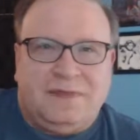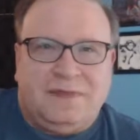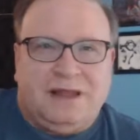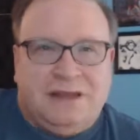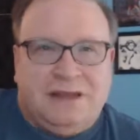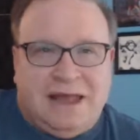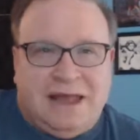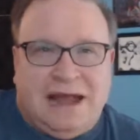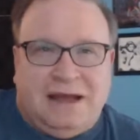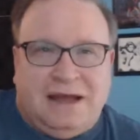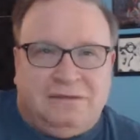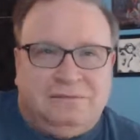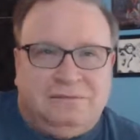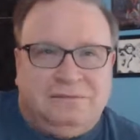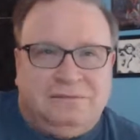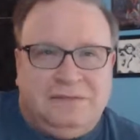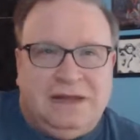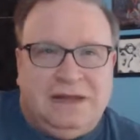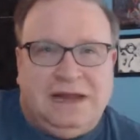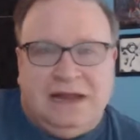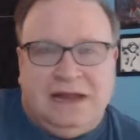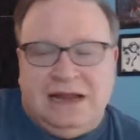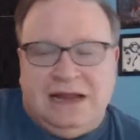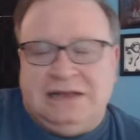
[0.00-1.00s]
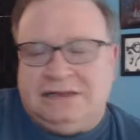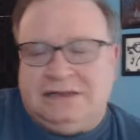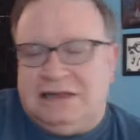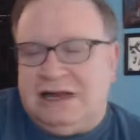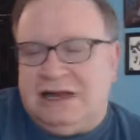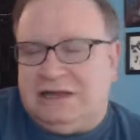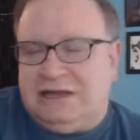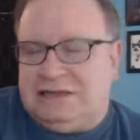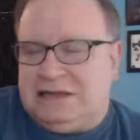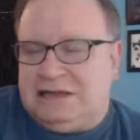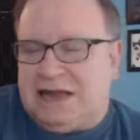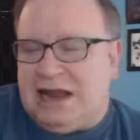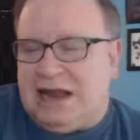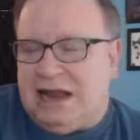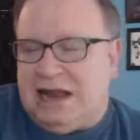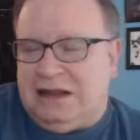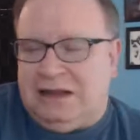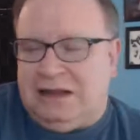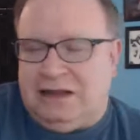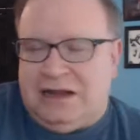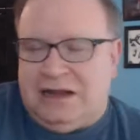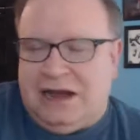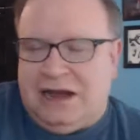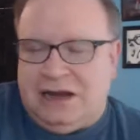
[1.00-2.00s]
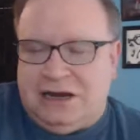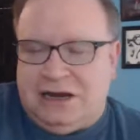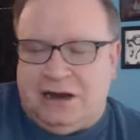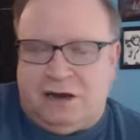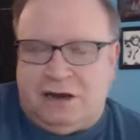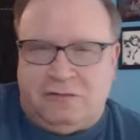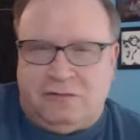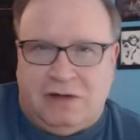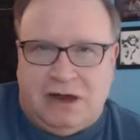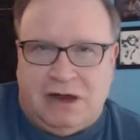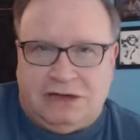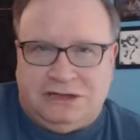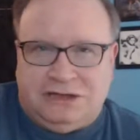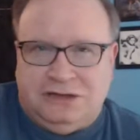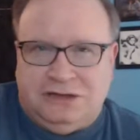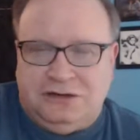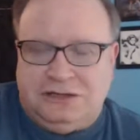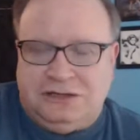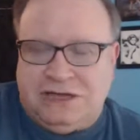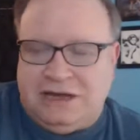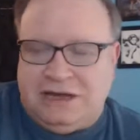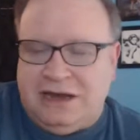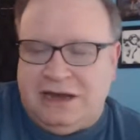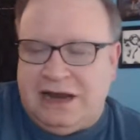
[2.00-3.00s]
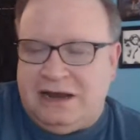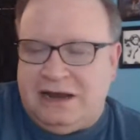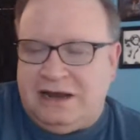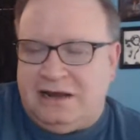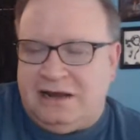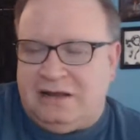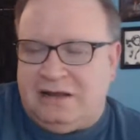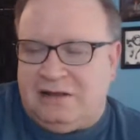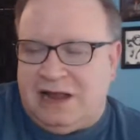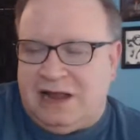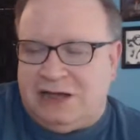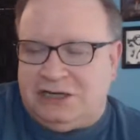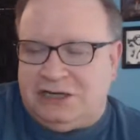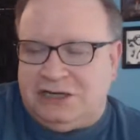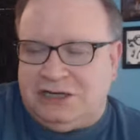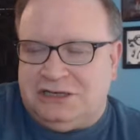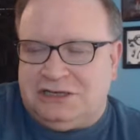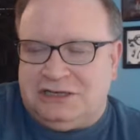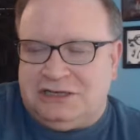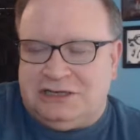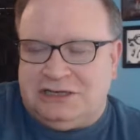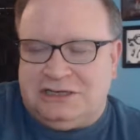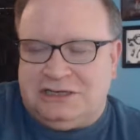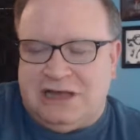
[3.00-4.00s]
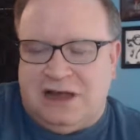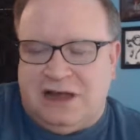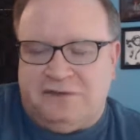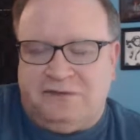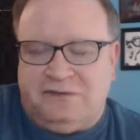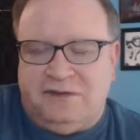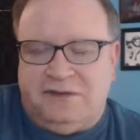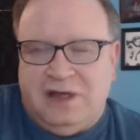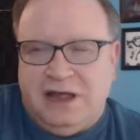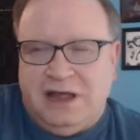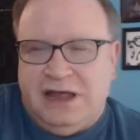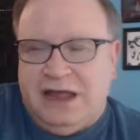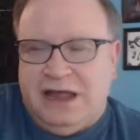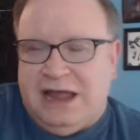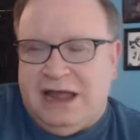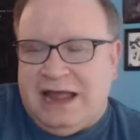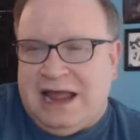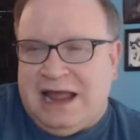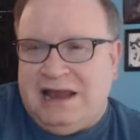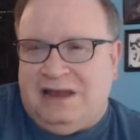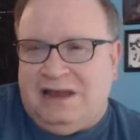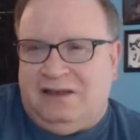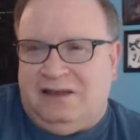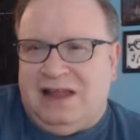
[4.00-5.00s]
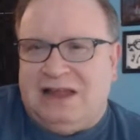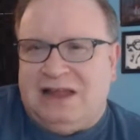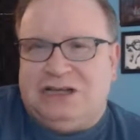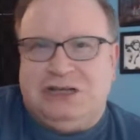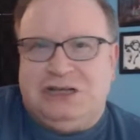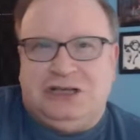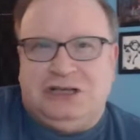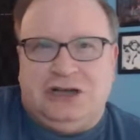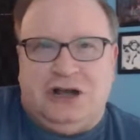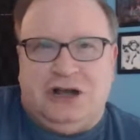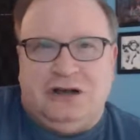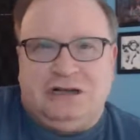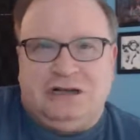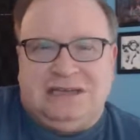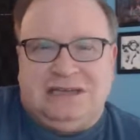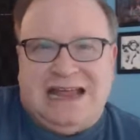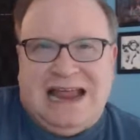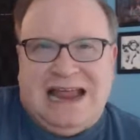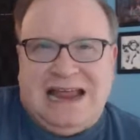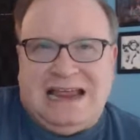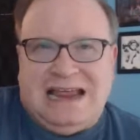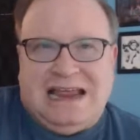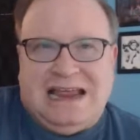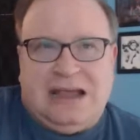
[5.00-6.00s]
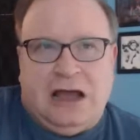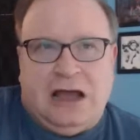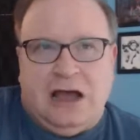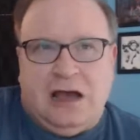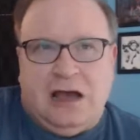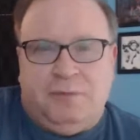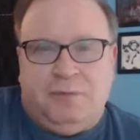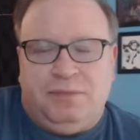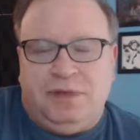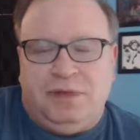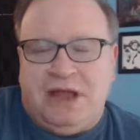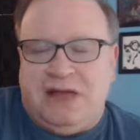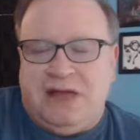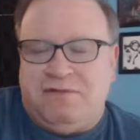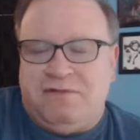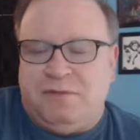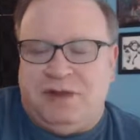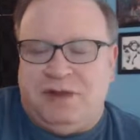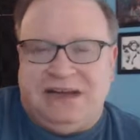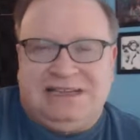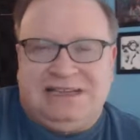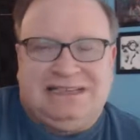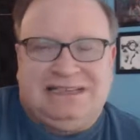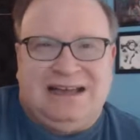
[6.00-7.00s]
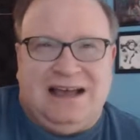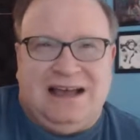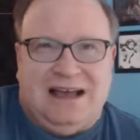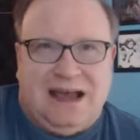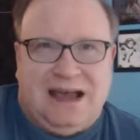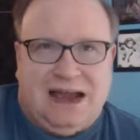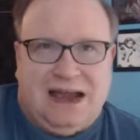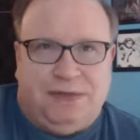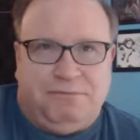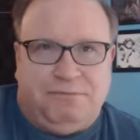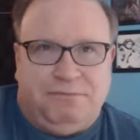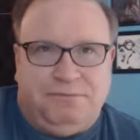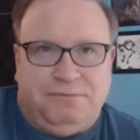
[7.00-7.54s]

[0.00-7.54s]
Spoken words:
yeah, it's got a lot of young rosters and the legends and stuff, and the legends aren't taking up everybody's time.